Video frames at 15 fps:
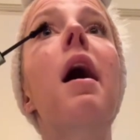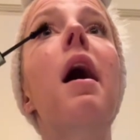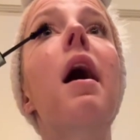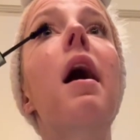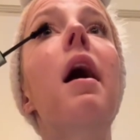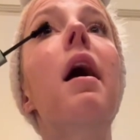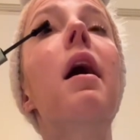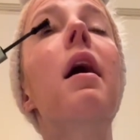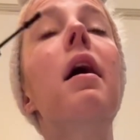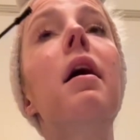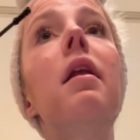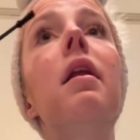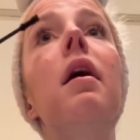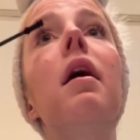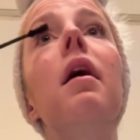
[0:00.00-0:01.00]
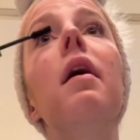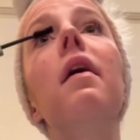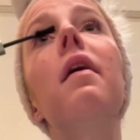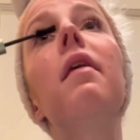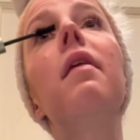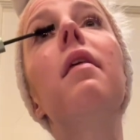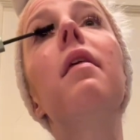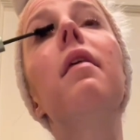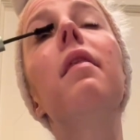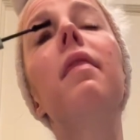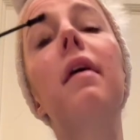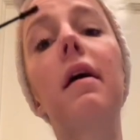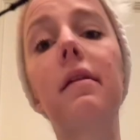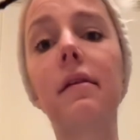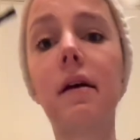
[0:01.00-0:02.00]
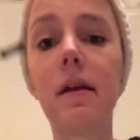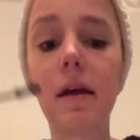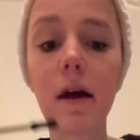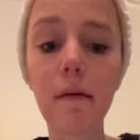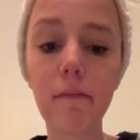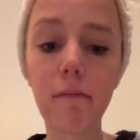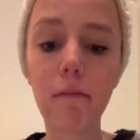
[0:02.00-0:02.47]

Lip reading: And they said, yep,